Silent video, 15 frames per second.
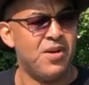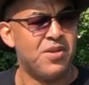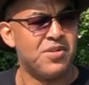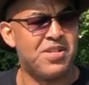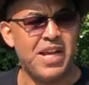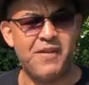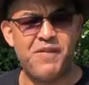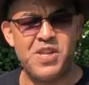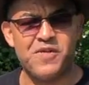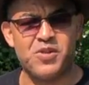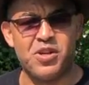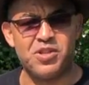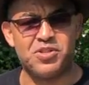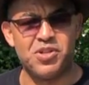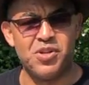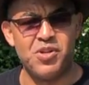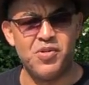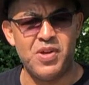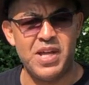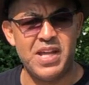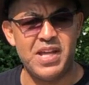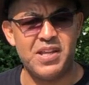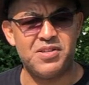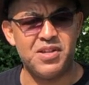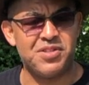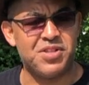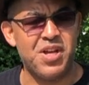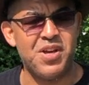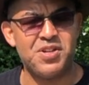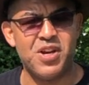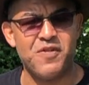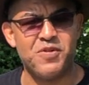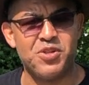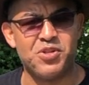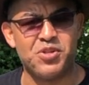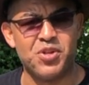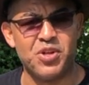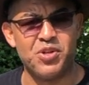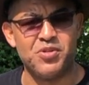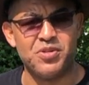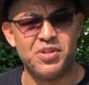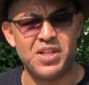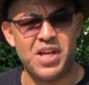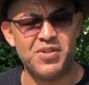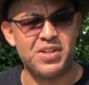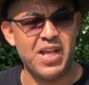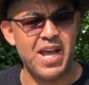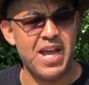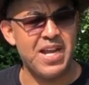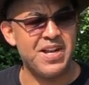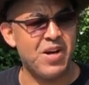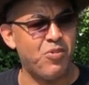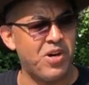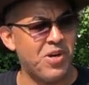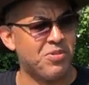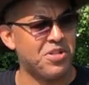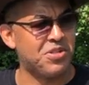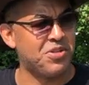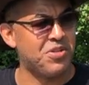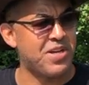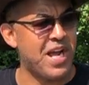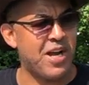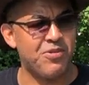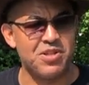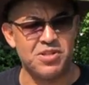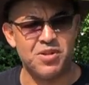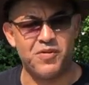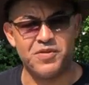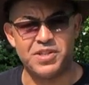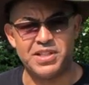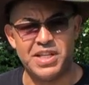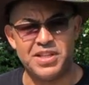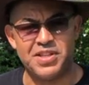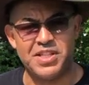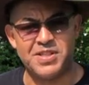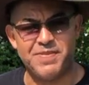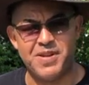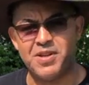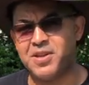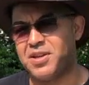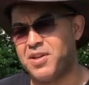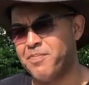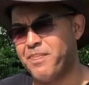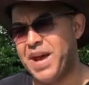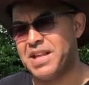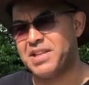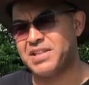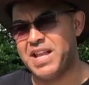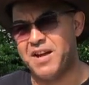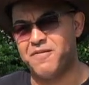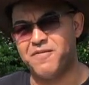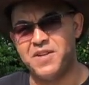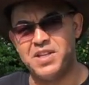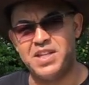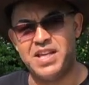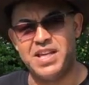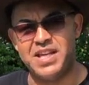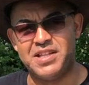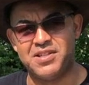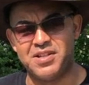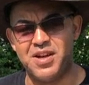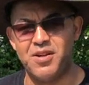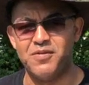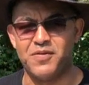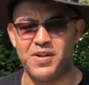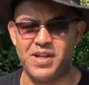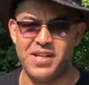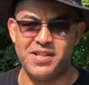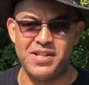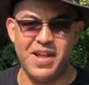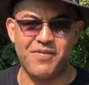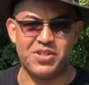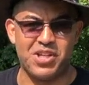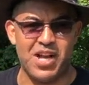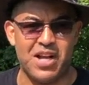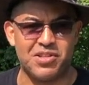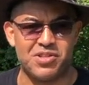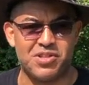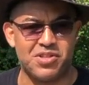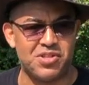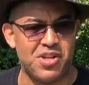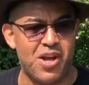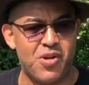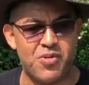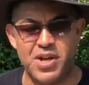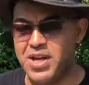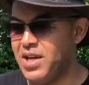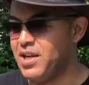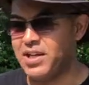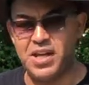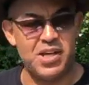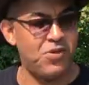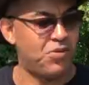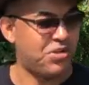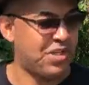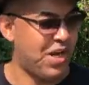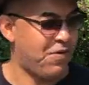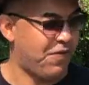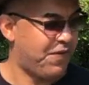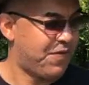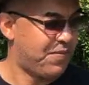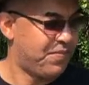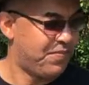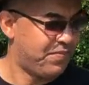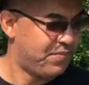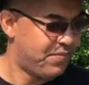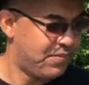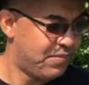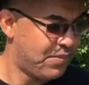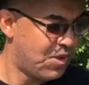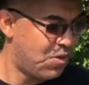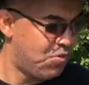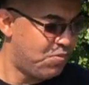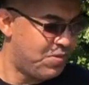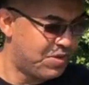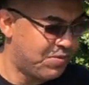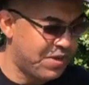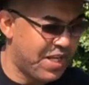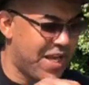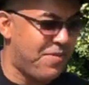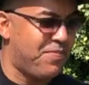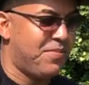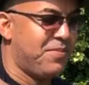second thing you've got to do is turn over the soil, okay. Now what you want to do now is, obviously this has been compacted down for years and hopefully never touched, so get yourself, this one here,